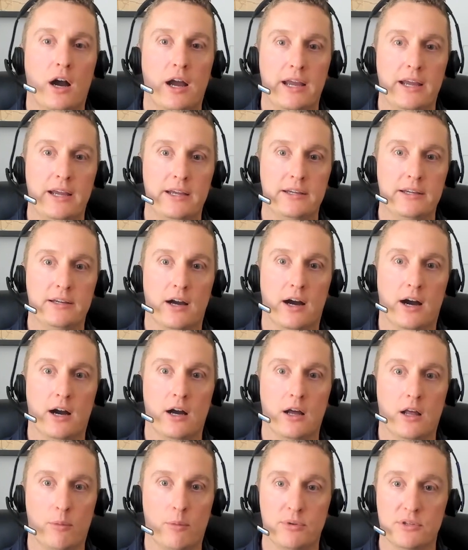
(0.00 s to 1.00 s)
a
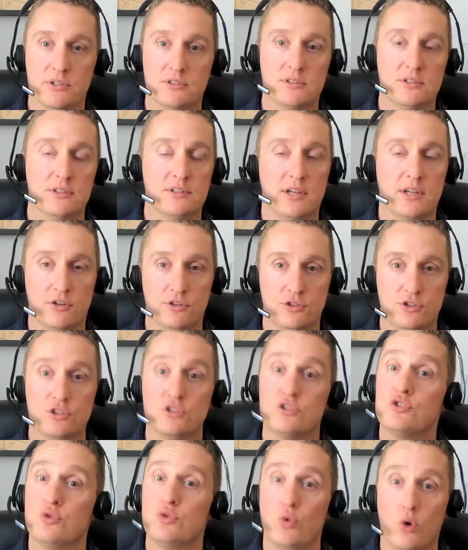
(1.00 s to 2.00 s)
business
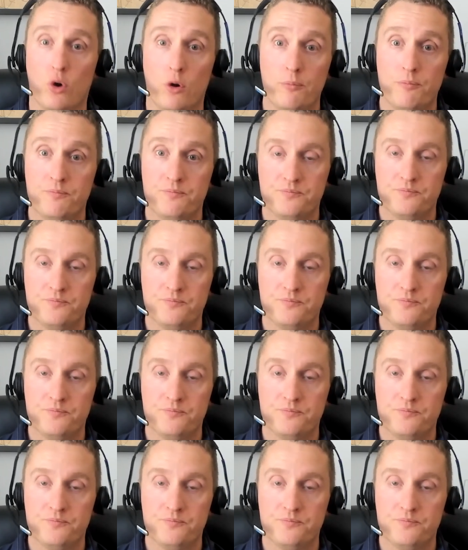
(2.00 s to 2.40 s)
intelligence tool.